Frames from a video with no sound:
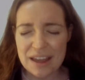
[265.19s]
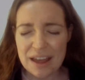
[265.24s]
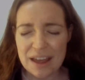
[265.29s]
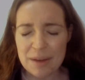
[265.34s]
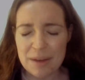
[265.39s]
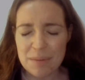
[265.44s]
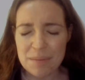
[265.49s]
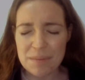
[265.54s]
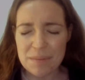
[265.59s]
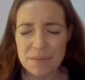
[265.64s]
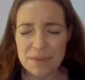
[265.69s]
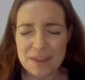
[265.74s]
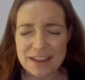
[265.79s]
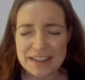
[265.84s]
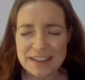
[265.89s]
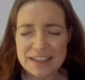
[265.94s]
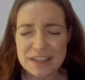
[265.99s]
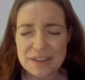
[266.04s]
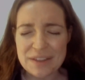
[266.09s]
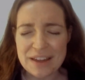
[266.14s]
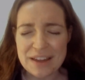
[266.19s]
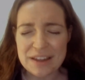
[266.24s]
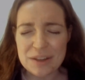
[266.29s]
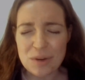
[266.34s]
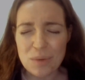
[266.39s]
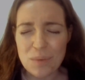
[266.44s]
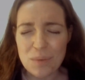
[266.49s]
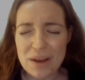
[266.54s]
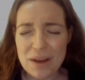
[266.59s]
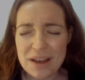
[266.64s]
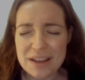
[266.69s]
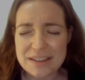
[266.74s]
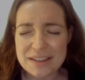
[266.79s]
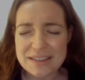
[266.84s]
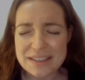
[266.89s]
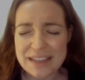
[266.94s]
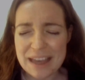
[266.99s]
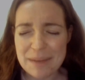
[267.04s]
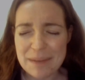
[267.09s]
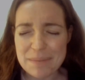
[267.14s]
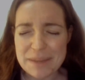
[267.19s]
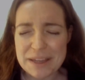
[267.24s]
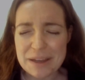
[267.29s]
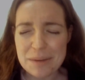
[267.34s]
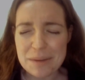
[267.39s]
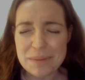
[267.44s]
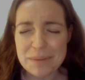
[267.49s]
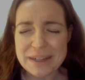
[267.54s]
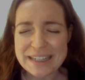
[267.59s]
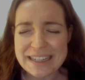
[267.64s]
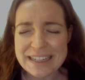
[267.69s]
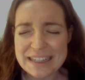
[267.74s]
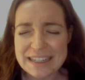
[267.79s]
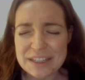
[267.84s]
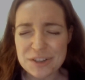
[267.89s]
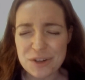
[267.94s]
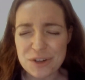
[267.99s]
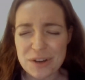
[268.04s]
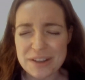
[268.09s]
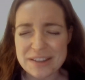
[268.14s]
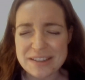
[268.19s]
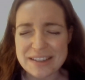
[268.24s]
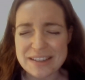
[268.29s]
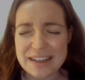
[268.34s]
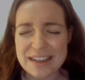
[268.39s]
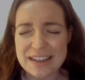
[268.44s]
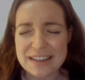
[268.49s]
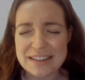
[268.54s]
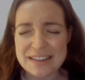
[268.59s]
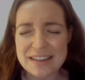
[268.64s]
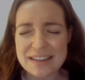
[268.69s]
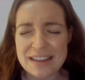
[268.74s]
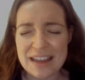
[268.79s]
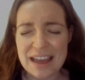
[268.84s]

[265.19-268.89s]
Um, thank you that your words can be completely trusted,